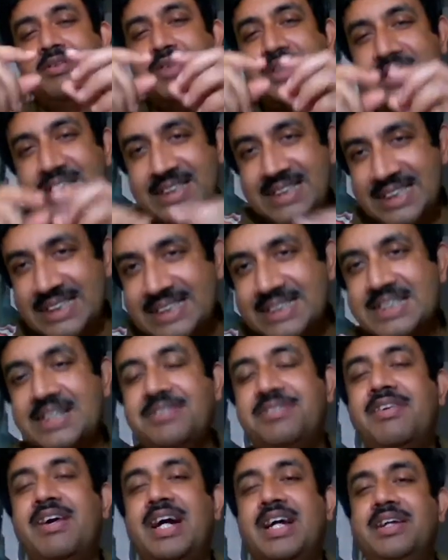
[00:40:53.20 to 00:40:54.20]
this
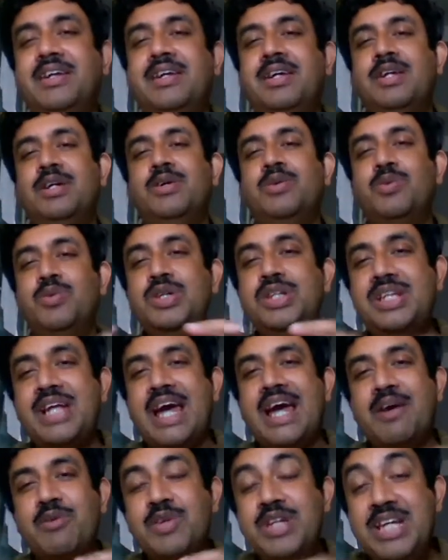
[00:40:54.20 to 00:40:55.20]
define, we
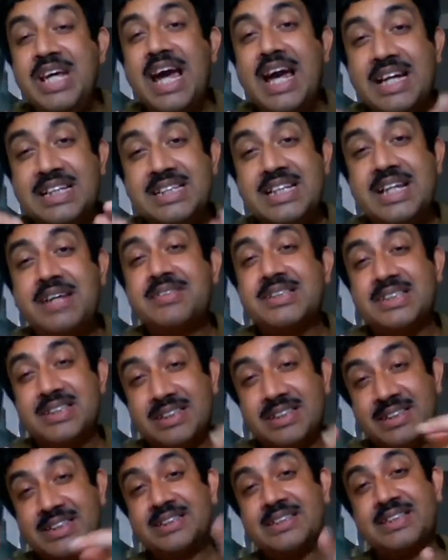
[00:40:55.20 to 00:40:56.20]
achieve
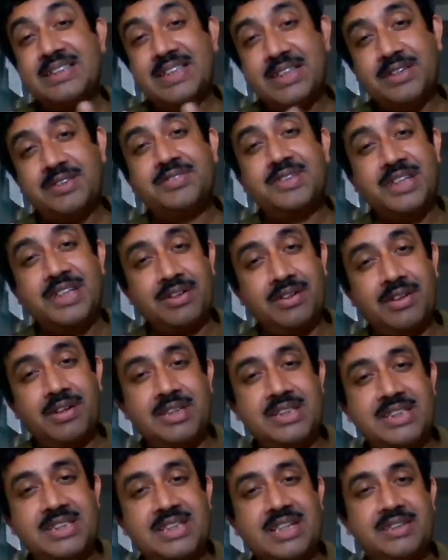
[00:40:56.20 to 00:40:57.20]
certain set of
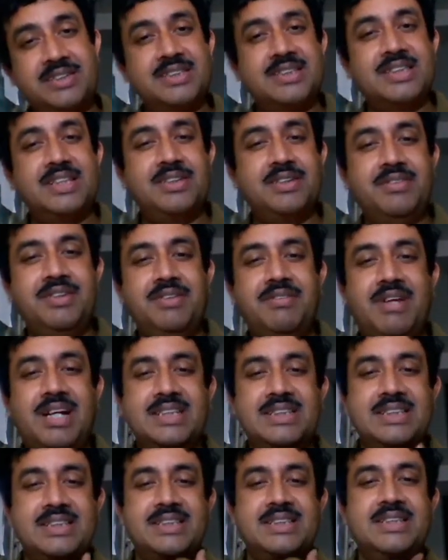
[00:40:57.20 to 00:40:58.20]
technology, certain set of
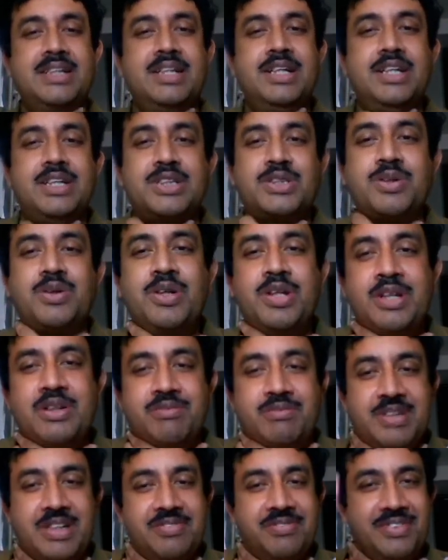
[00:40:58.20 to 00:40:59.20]
devices. So
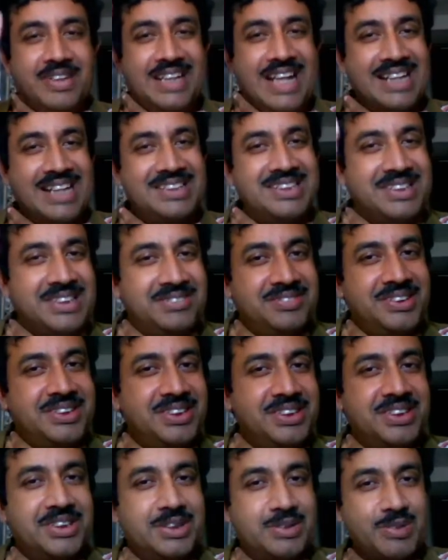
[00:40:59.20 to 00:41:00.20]
if that
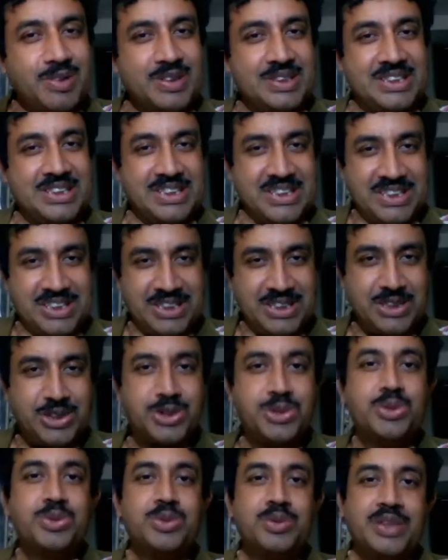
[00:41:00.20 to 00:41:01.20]
definition of consciousness is
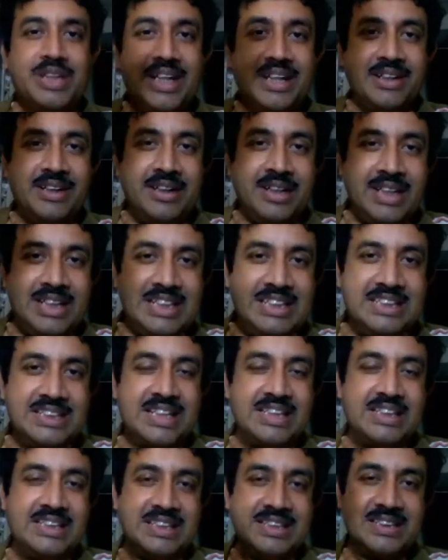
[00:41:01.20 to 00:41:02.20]
true, then
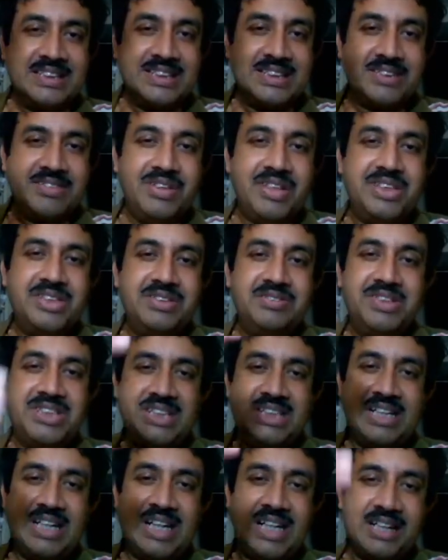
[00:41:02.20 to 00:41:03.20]
intelligence,
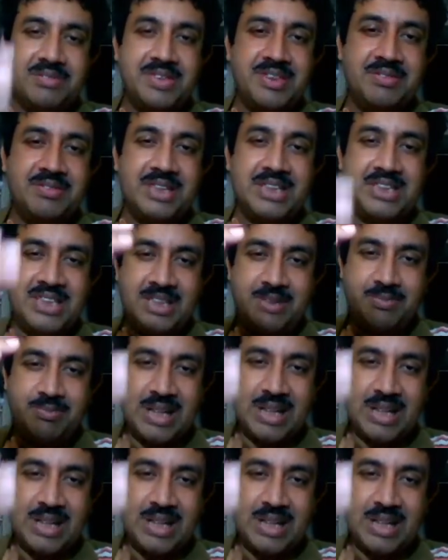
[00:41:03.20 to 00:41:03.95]
creativity, adaptability,